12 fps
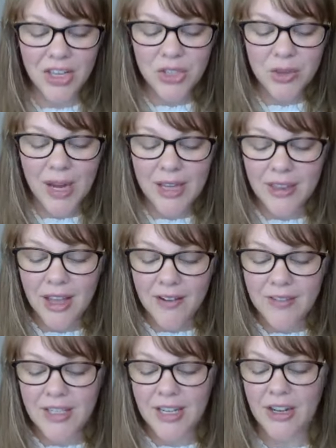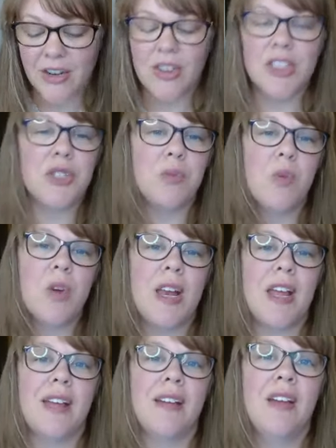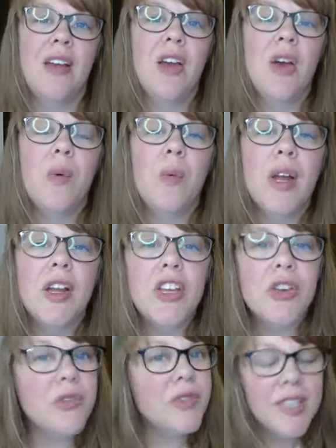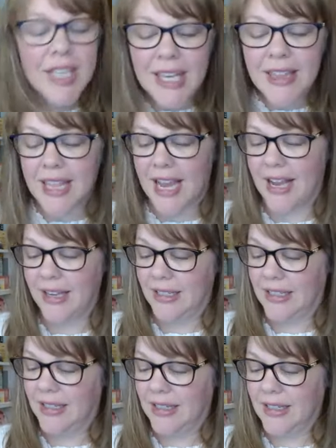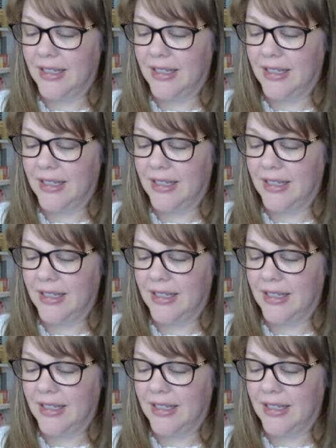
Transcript: So I'd love to hear this morning where you've seen that